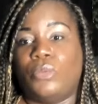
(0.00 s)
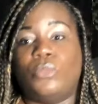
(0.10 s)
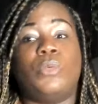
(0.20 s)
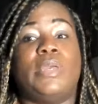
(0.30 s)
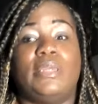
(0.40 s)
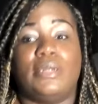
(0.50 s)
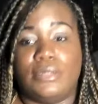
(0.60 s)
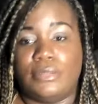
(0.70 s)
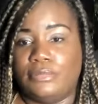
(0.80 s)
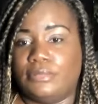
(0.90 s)

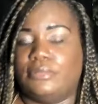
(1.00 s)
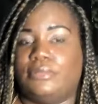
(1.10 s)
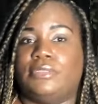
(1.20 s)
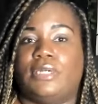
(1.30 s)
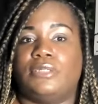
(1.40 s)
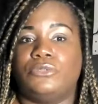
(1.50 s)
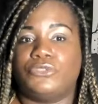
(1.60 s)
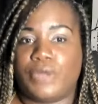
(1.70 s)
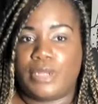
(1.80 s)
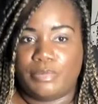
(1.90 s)
Will Donald
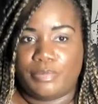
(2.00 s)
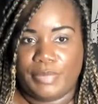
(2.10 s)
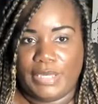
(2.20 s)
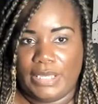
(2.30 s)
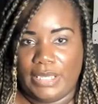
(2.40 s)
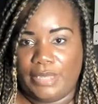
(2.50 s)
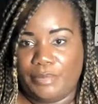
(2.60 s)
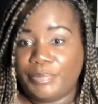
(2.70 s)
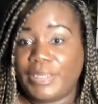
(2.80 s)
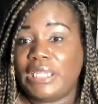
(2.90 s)
Trump be
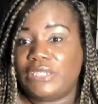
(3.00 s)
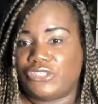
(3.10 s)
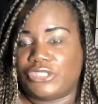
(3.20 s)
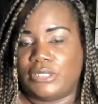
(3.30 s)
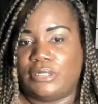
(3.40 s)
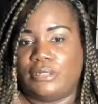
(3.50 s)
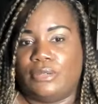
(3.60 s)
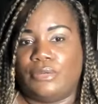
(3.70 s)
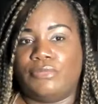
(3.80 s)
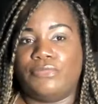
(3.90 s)
impeached
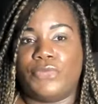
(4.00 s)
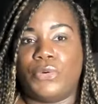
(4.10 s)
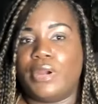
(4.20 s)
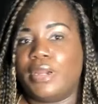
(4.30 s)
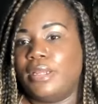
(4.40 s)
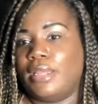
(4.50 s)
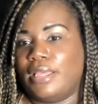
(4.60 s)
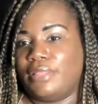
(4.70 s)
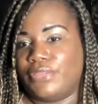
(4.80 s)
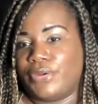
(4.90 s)
for
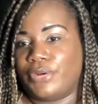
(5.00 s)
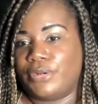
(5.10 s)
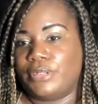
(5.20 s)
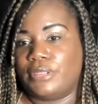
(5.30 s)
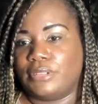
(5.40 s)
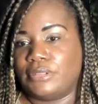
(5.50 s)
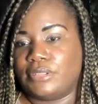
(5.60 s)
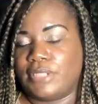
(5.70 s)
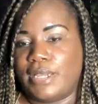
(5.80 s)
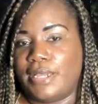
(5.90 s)
a third
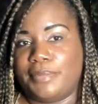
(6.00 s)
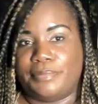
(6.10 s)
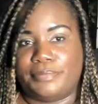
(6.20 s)
time?